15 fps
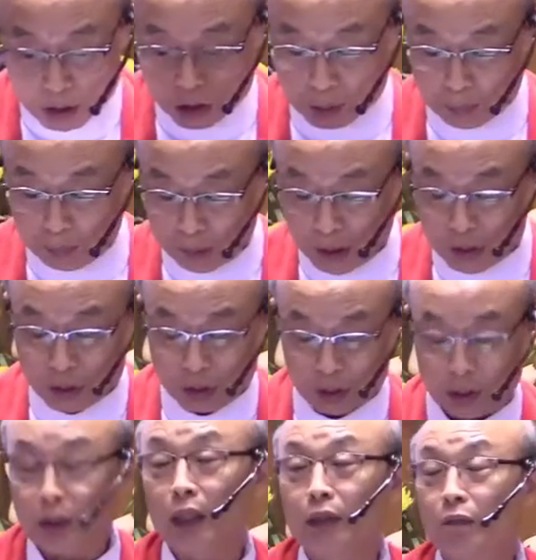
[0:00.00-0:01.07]

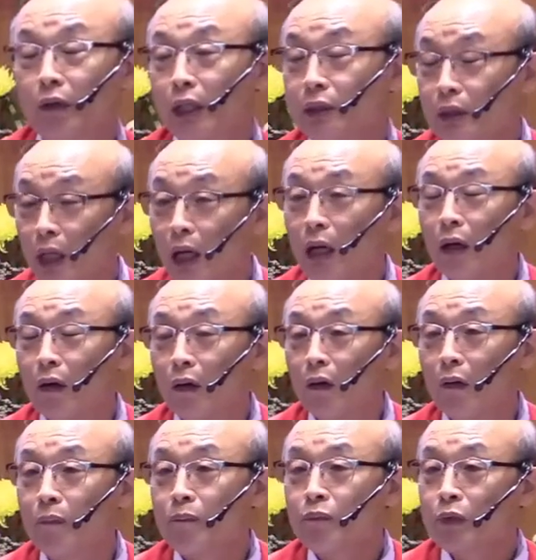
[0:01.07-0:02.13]
experience right
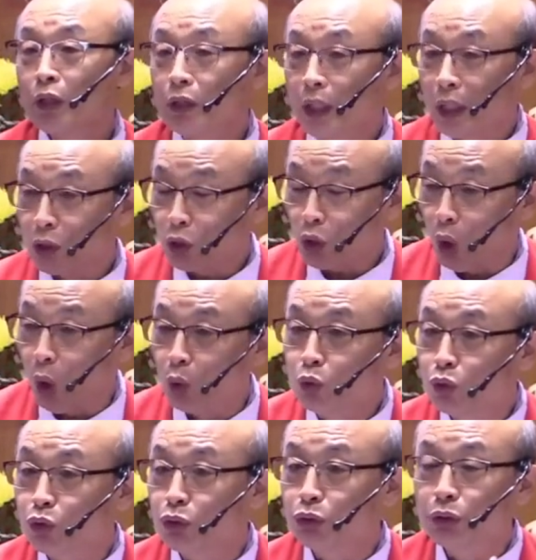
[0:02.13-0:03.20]
now, they
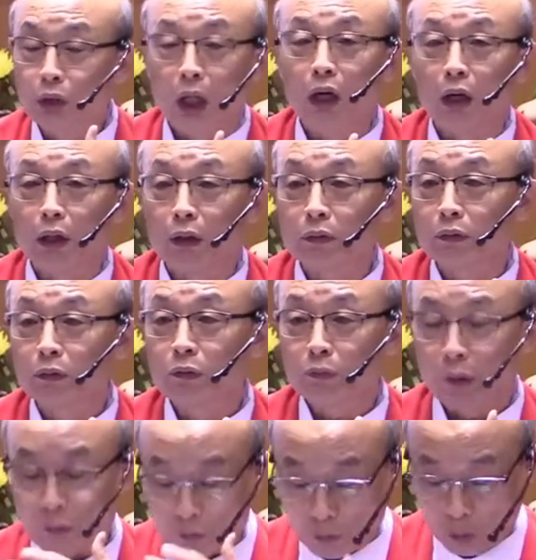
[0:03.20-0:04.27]
turn to God
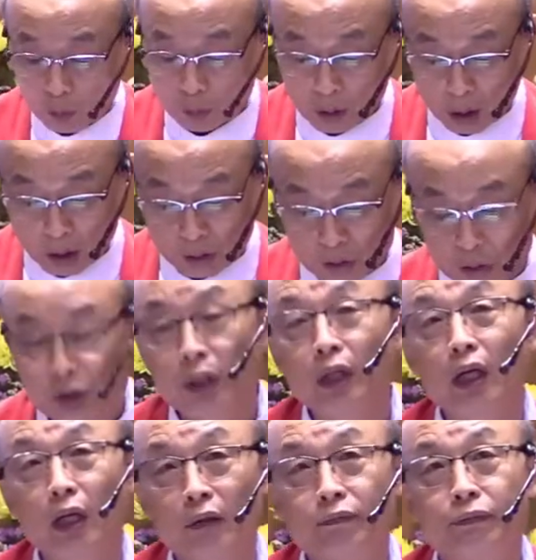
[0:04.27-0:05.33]
and for God's
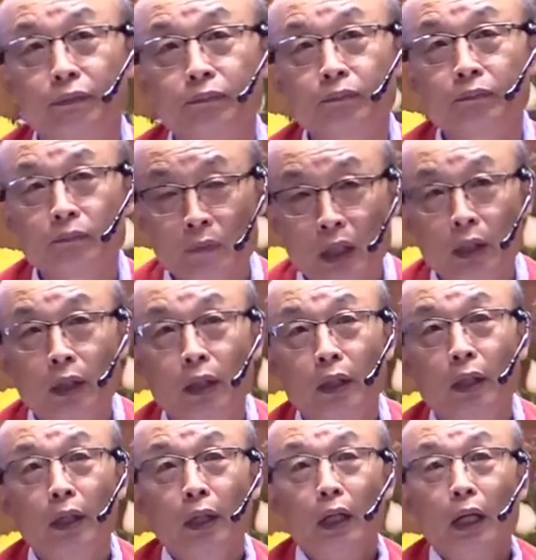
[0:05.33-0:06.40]
help.
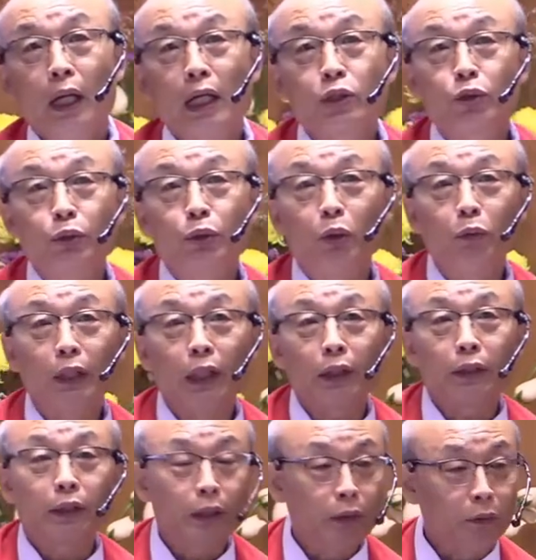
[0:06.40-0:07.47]
As you know
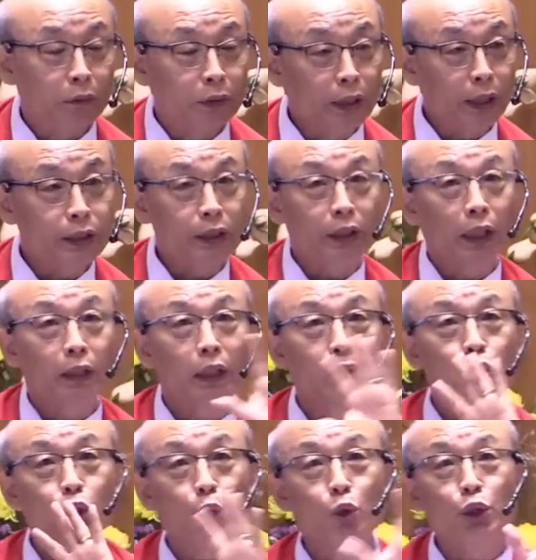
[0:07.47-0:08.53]
that, you know, this is the
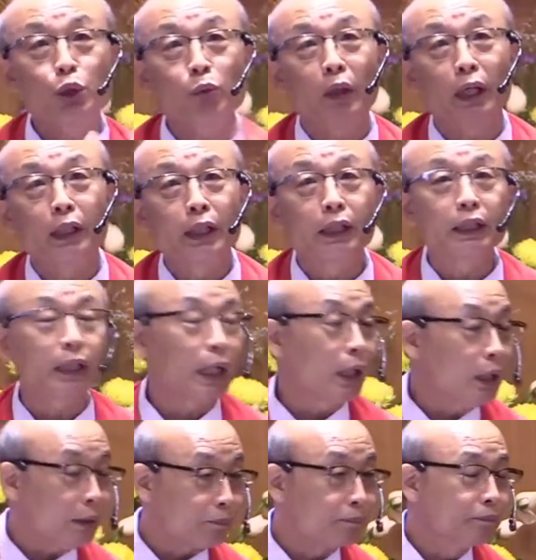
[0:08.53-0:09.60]
Joshua and the
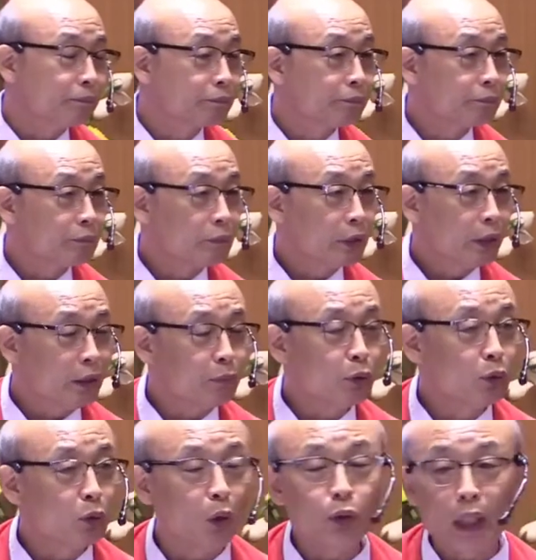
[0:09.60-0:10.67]
Caleb,
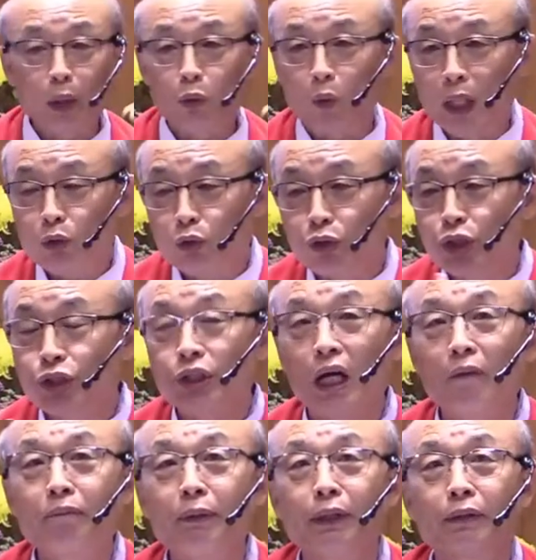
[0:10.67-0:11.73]
even though they want to
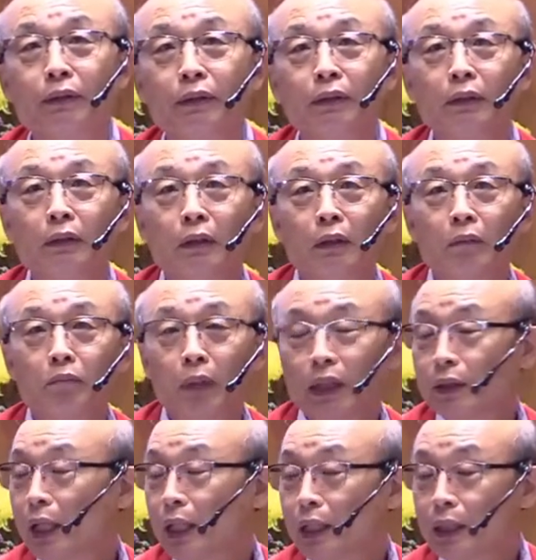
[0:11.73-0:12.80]
stop it,
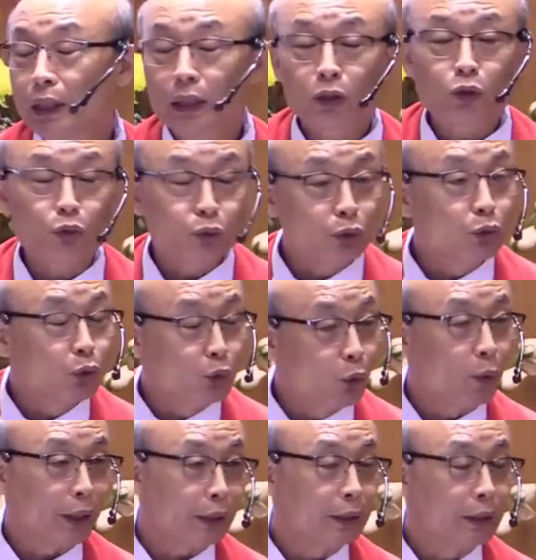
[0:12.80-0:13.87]
but they couldn't
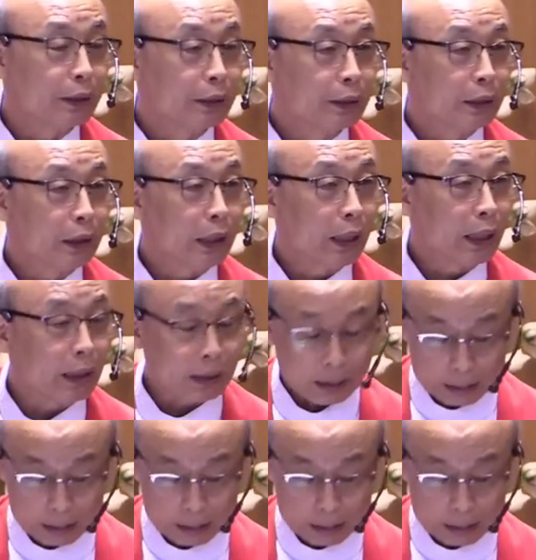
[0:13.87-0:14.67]
do it. And